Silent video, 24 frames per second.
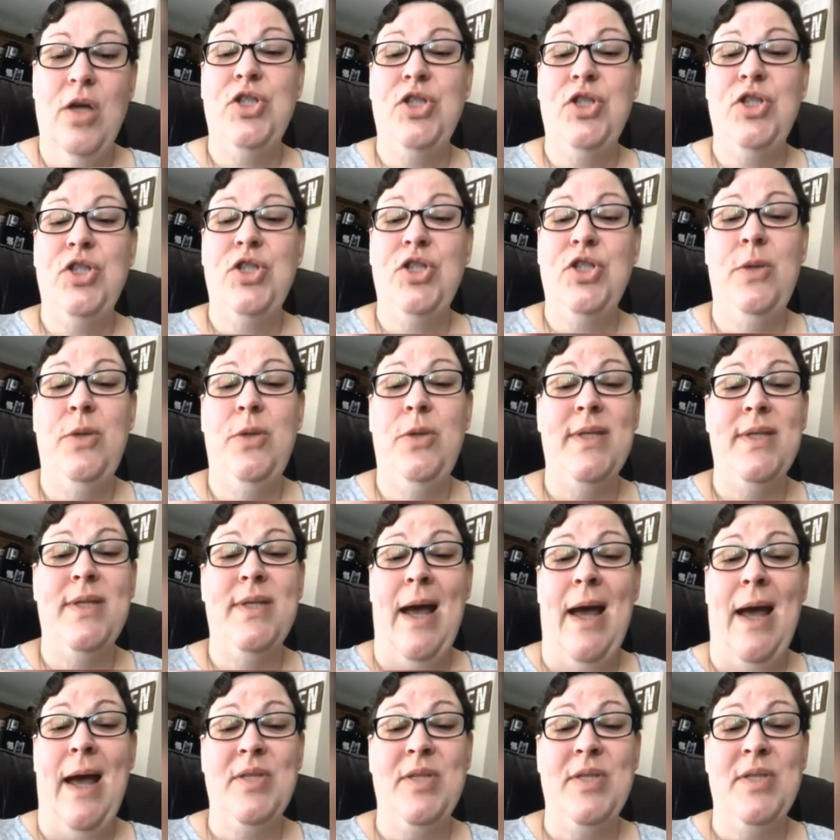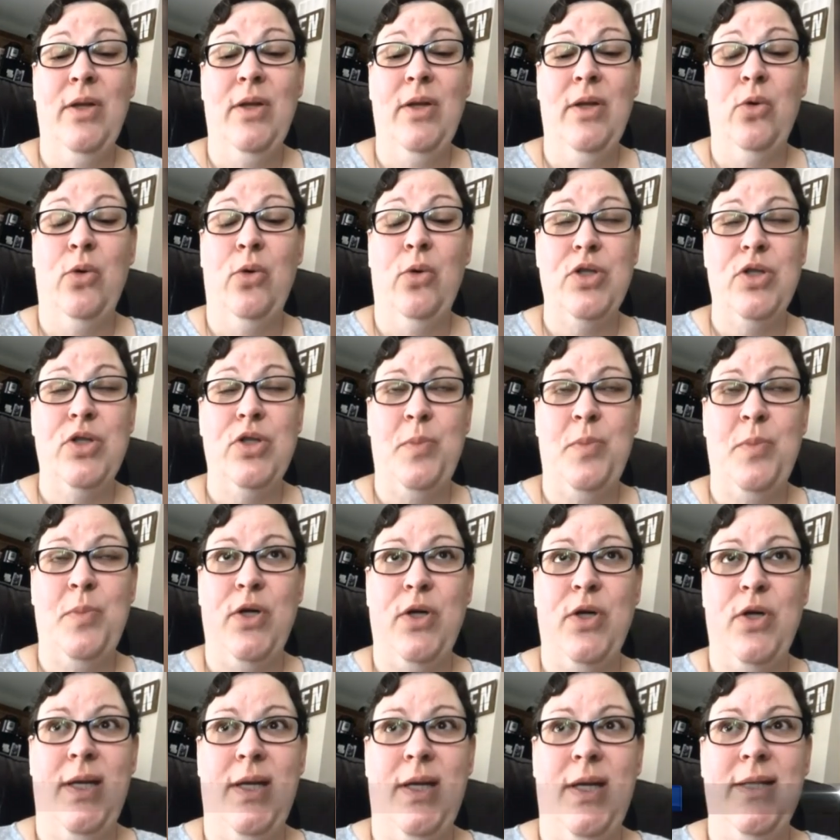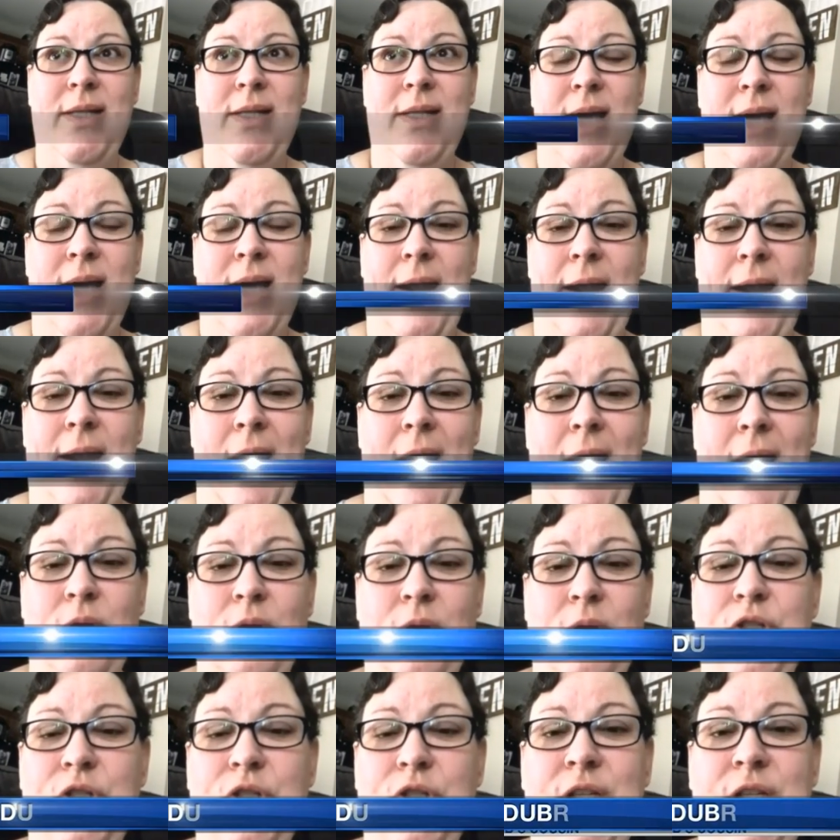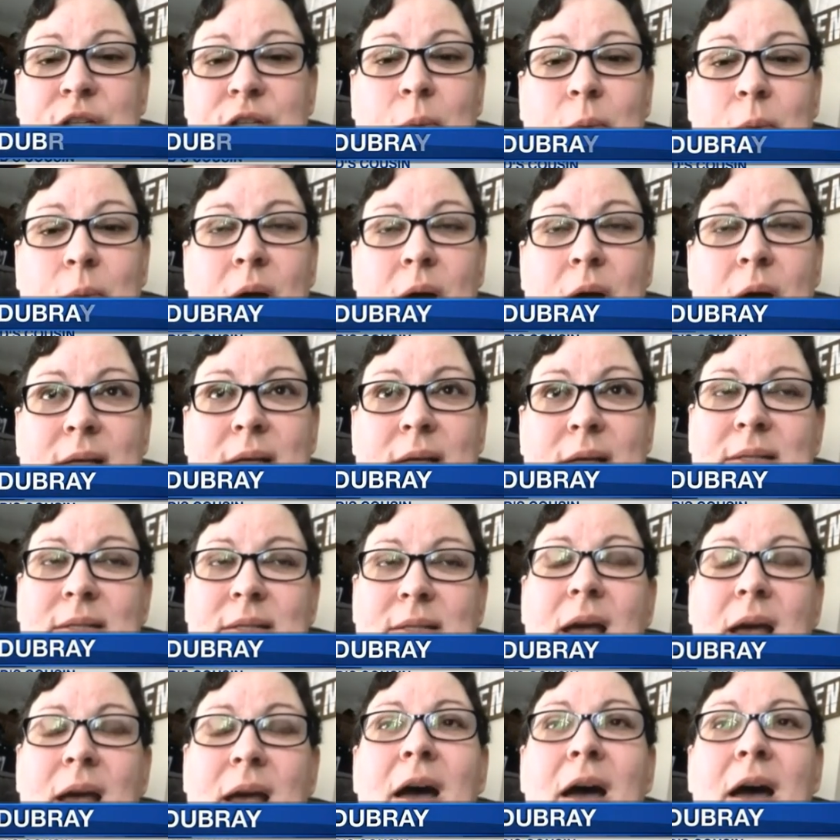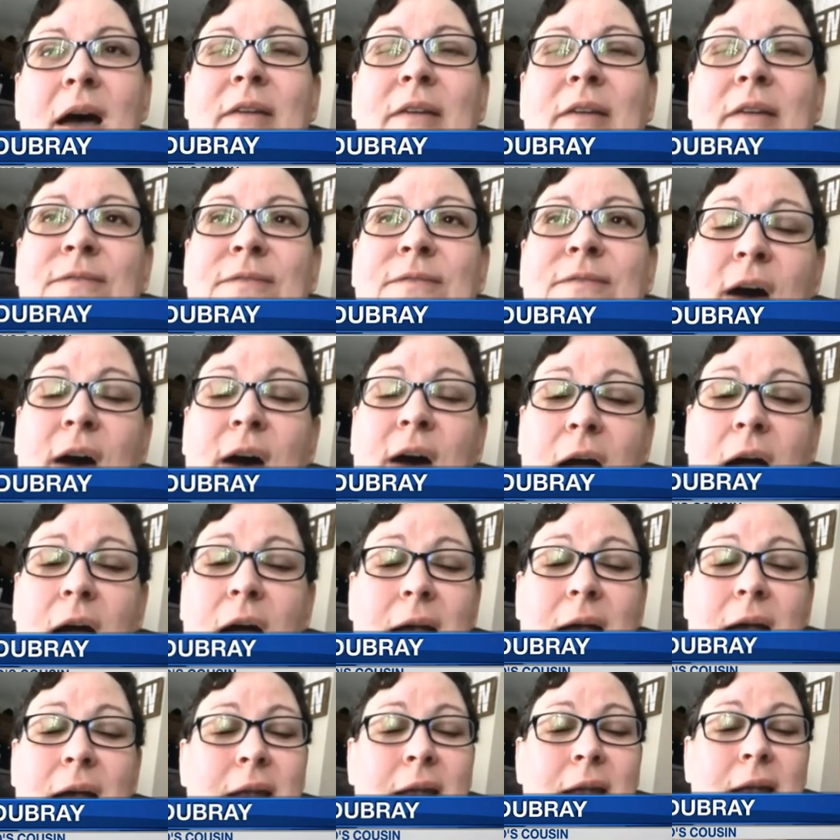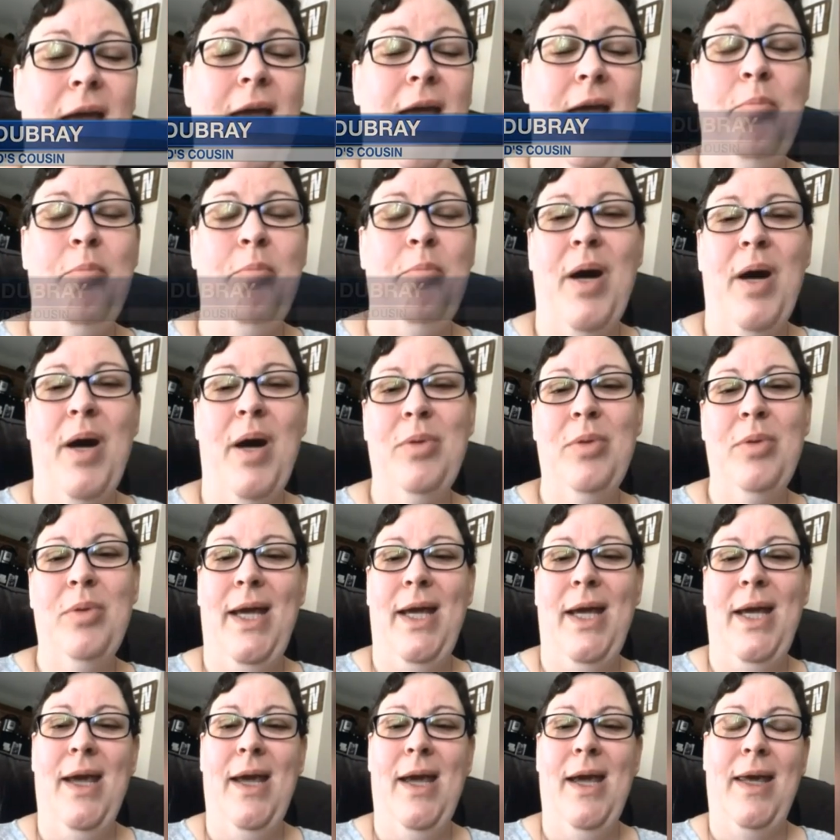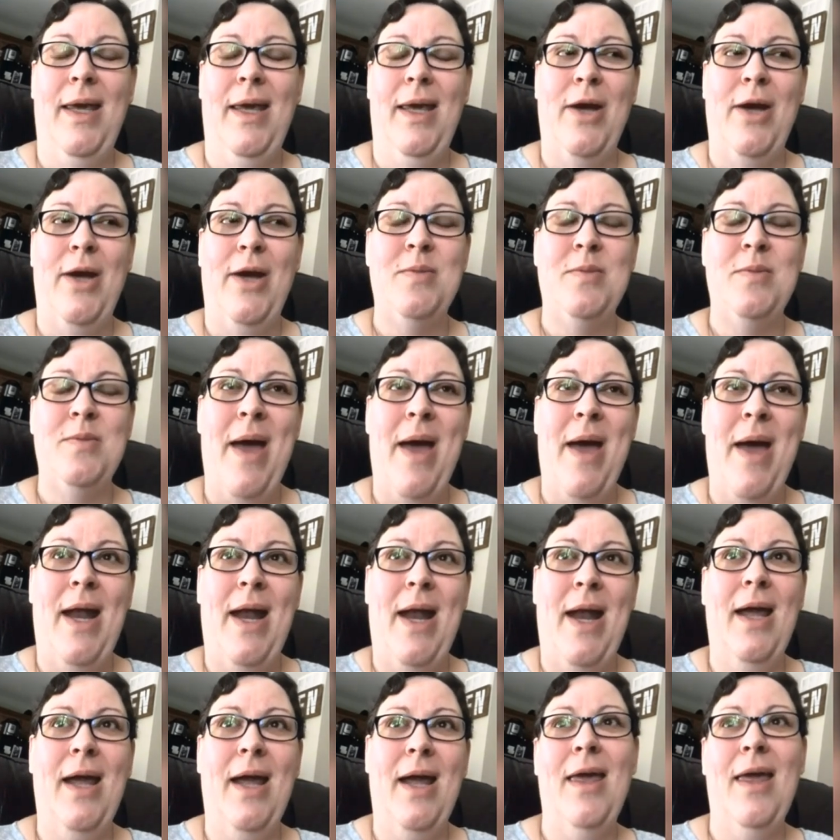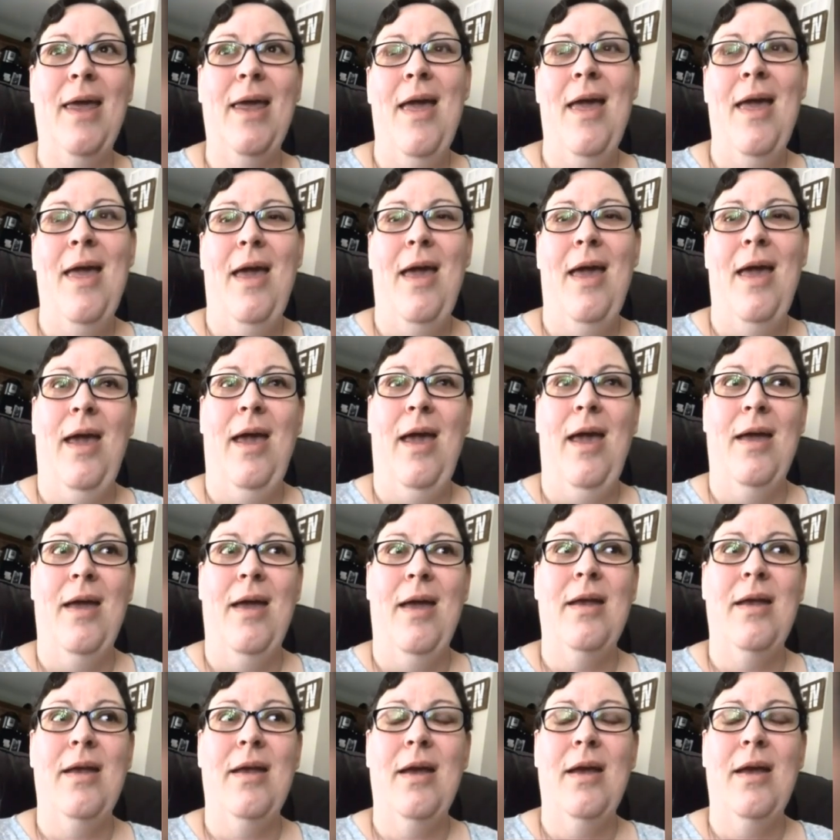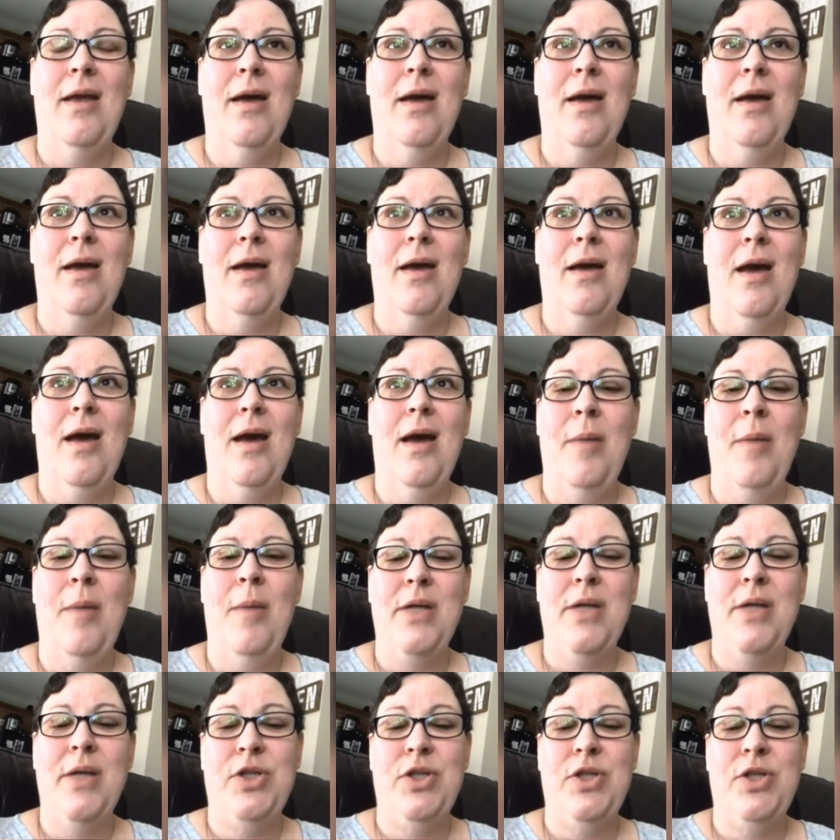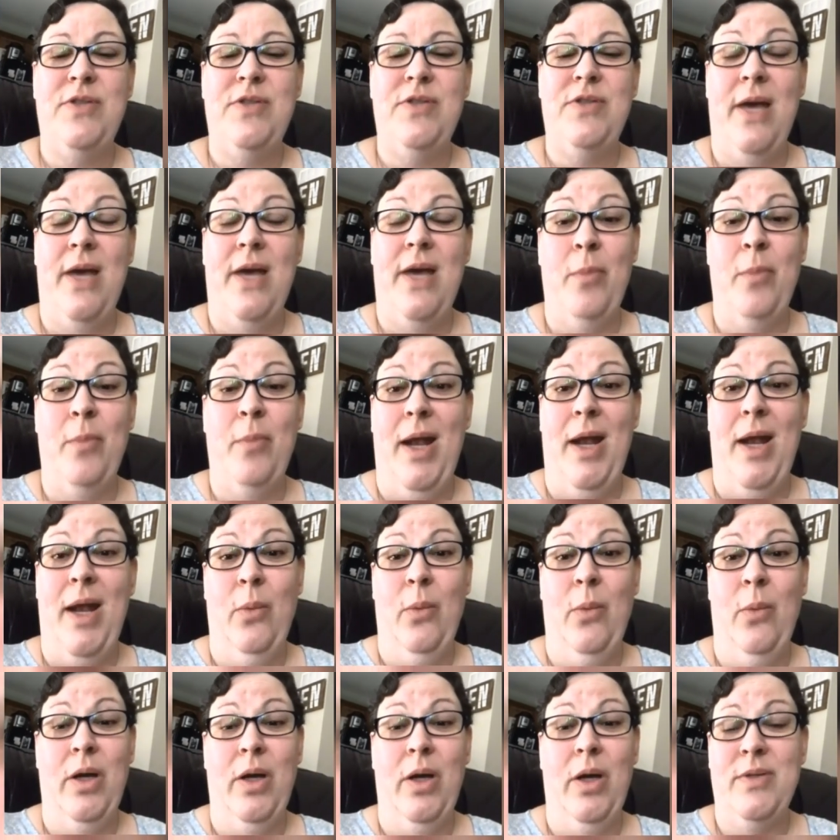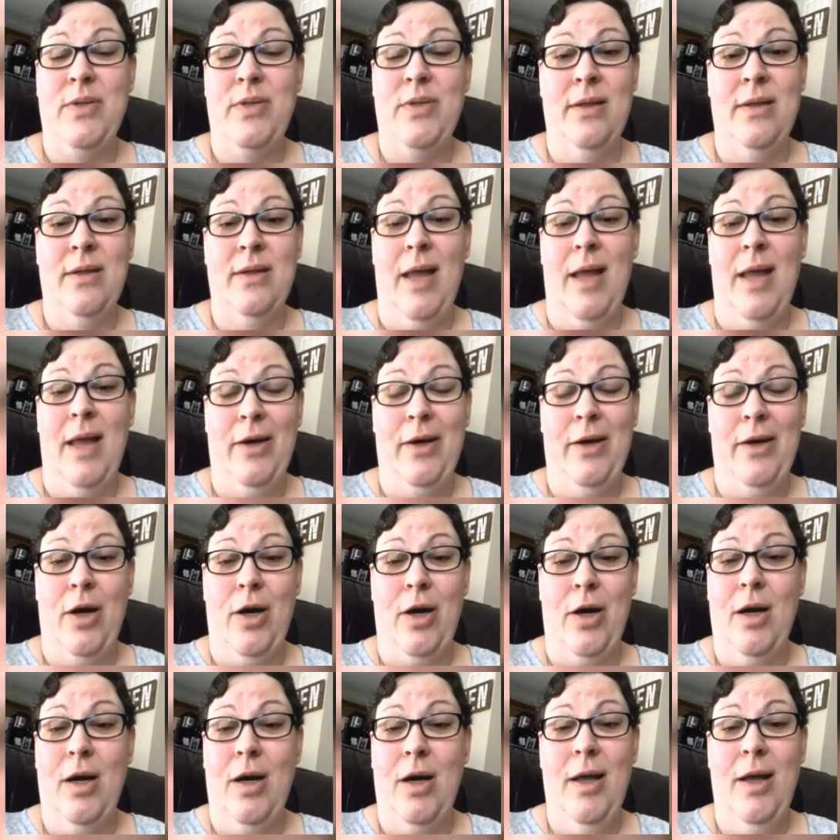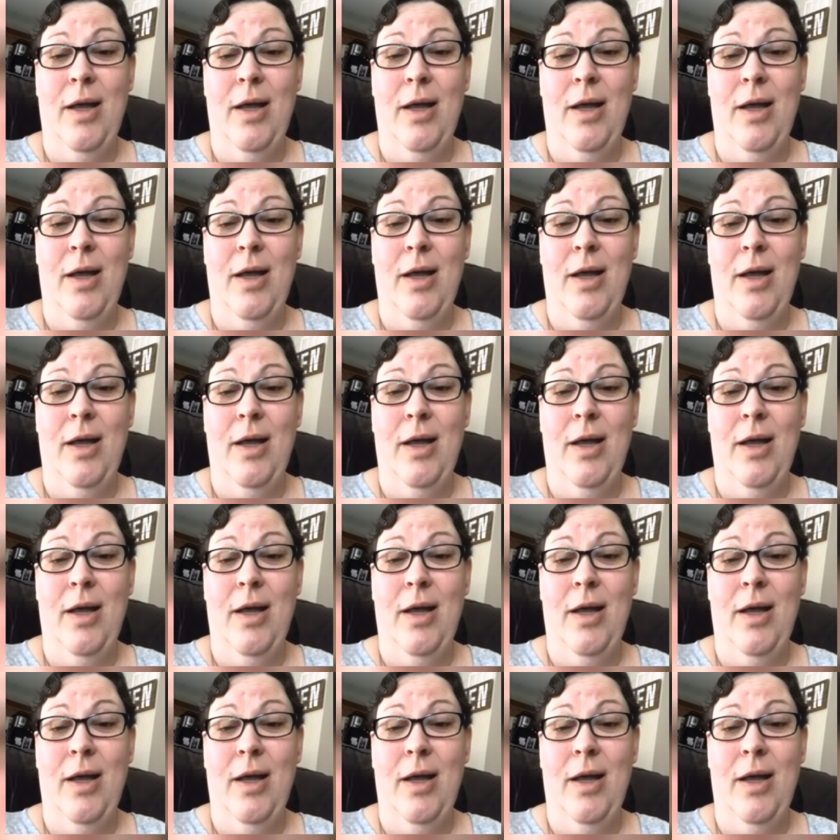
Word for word: She was an absolutely gorgeous person inside and out. She was fun and bubbly and charismatic, and I'm not sure if she ever met anyone who didn't like her.